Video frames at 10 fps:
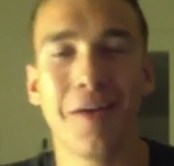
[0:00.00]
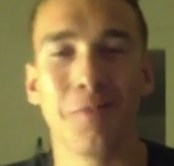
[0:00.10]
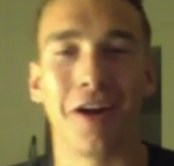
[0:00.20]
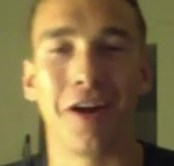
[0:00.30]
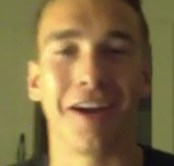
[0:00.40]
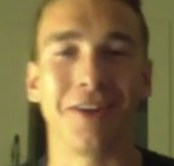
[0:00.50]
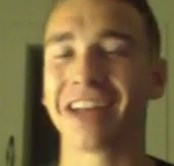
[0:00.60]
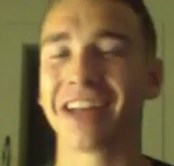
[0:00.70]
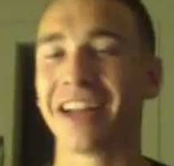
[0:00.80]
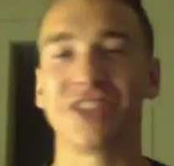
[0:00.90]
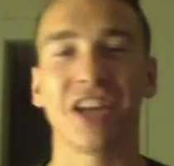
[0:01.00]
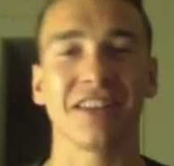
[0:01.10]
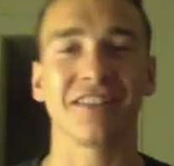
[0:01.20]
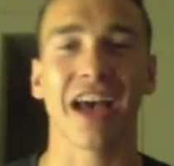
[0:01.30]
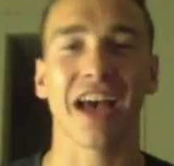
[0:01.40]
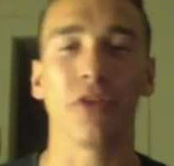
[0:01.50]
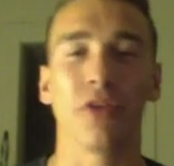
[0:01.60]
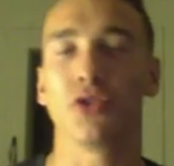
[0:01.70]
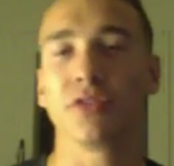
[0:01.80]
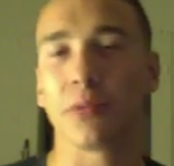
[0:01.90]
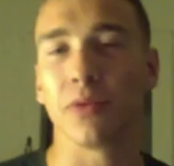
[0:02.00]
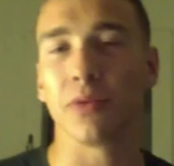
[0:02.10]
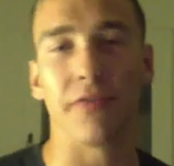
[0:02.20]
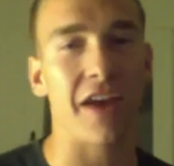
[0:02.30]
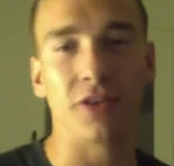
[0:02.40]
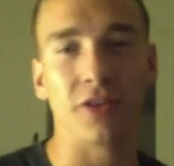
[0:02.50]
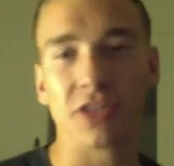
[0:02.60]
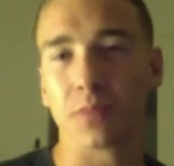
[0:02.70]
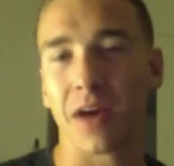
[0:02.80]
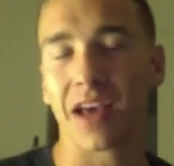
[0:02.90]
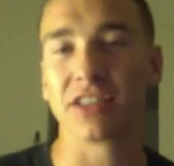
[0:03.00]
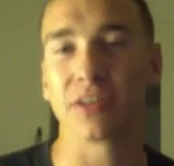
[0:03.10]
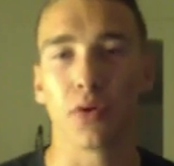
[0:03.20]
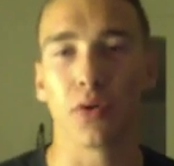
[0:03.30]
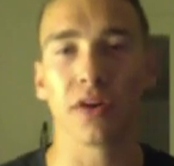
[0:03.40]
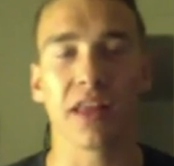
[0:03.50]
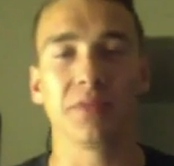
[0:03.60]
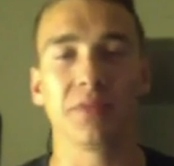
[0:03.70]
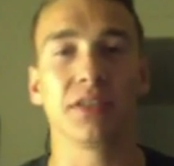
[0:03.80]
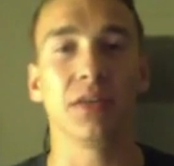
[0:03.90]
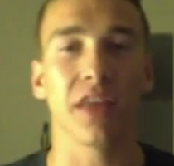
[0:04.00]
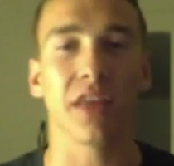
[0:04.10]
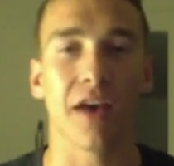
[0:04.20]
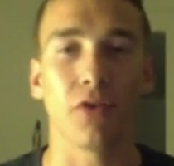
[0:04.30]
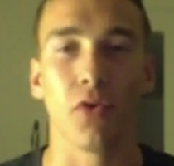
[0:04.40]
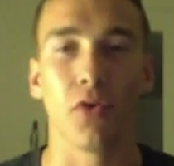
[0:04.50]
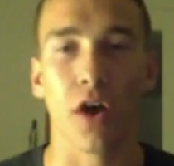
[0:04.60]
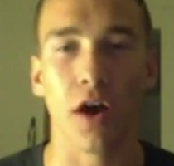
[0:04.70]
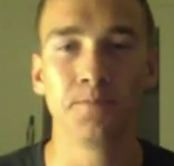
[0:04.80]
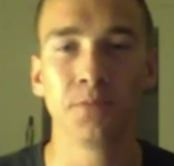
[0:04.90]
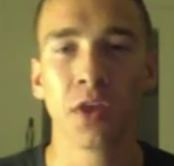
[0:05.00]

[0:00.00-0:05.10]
but you decided to check this out, whether you're doing someone a favor just by kind of supporting them and seeing what they have going on,